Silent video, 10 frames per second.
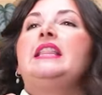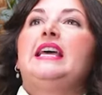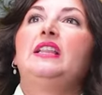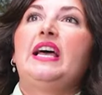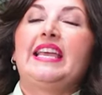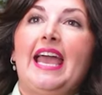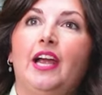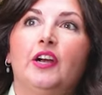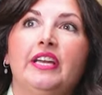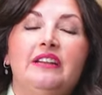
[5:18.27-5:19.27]
They like
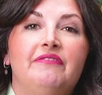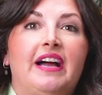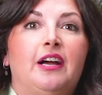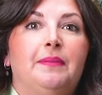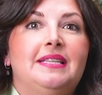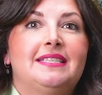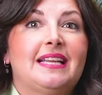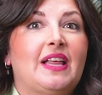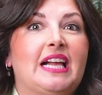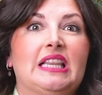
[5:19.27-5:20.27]
arid environments.
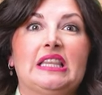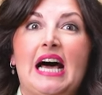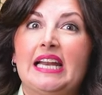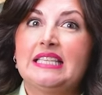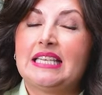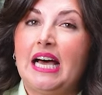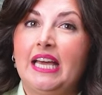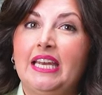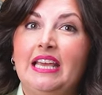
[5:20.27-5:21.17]
They like a lot of sun.